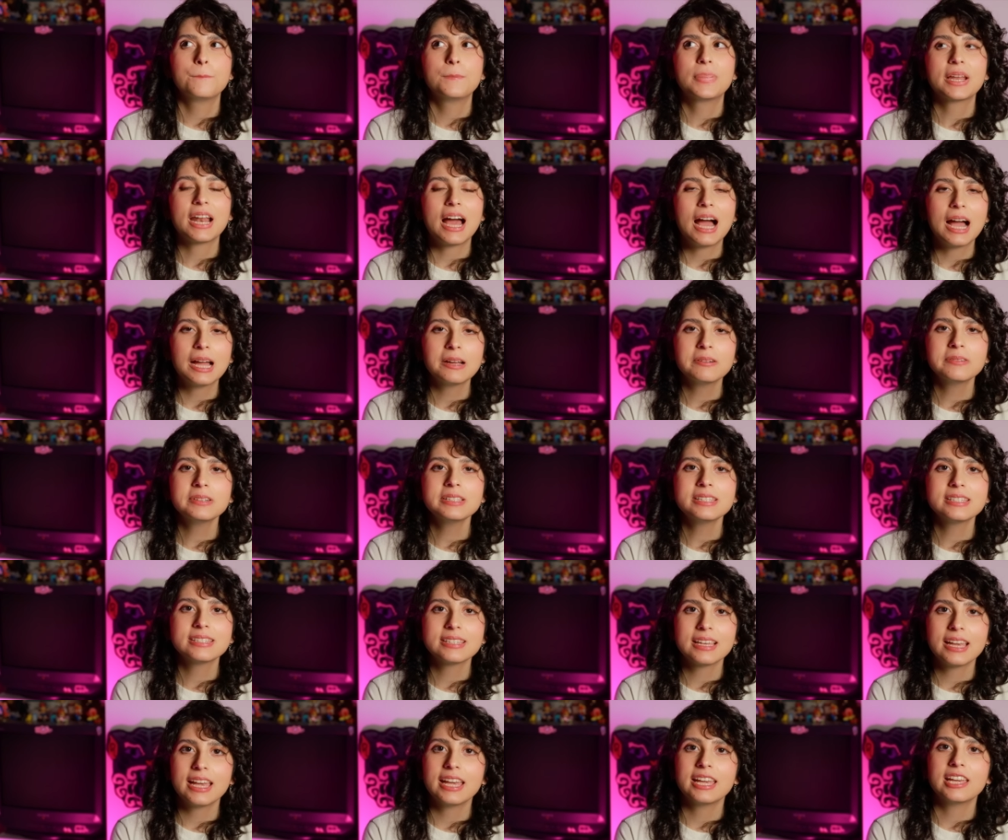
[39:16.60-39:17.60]
But I would
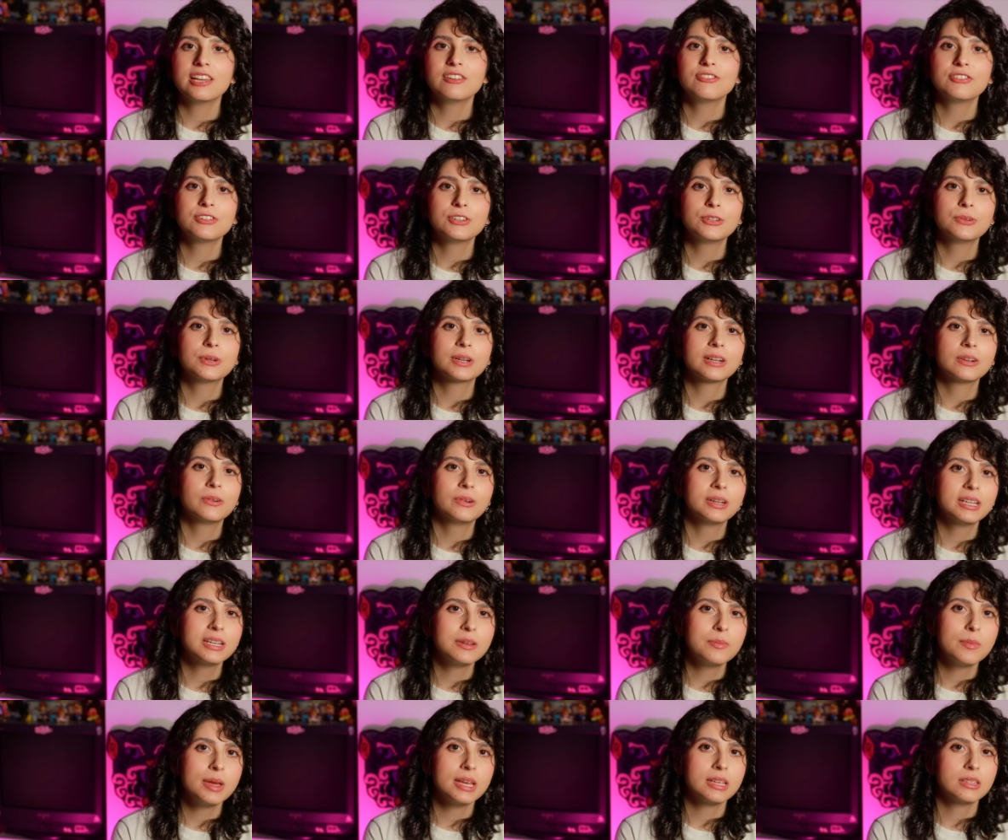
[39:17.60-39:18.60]
say if you are
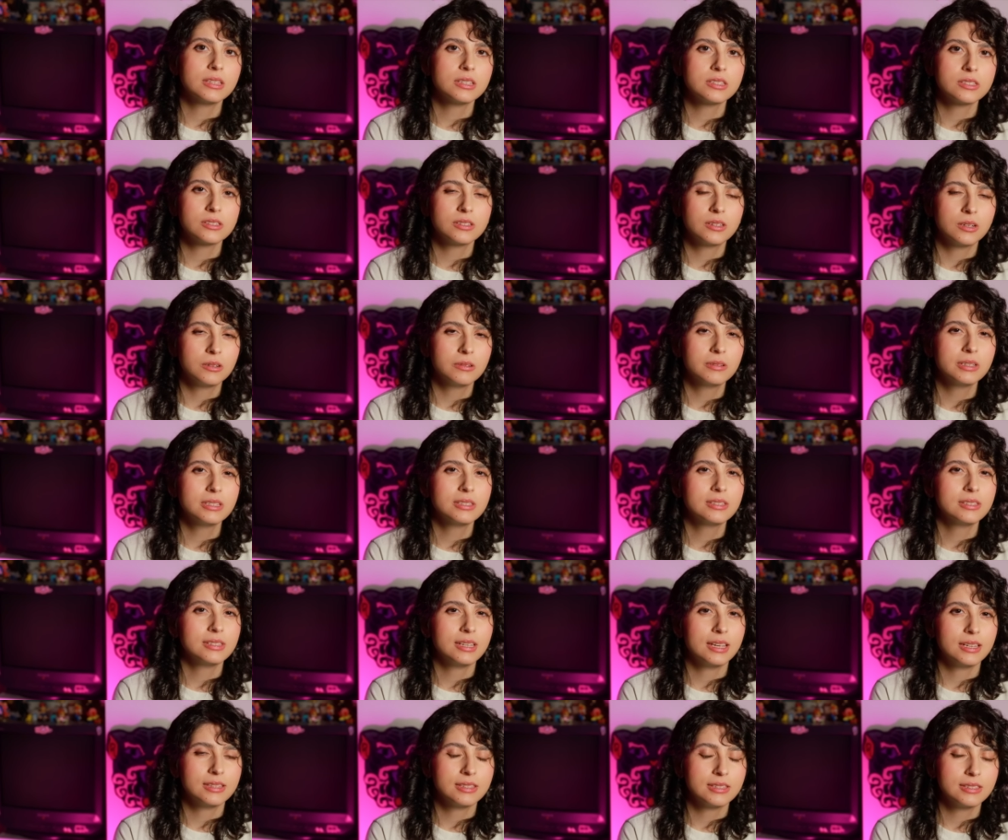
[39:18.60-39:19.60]
going to make this, go with
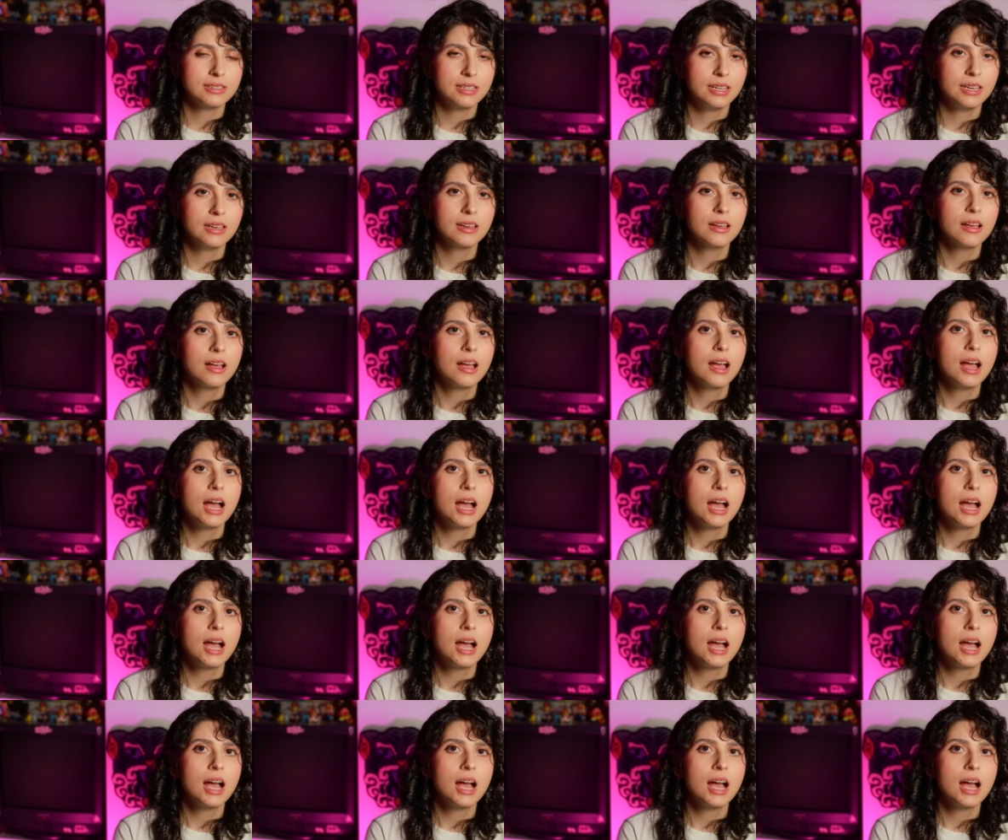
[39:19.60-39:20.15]
CNC.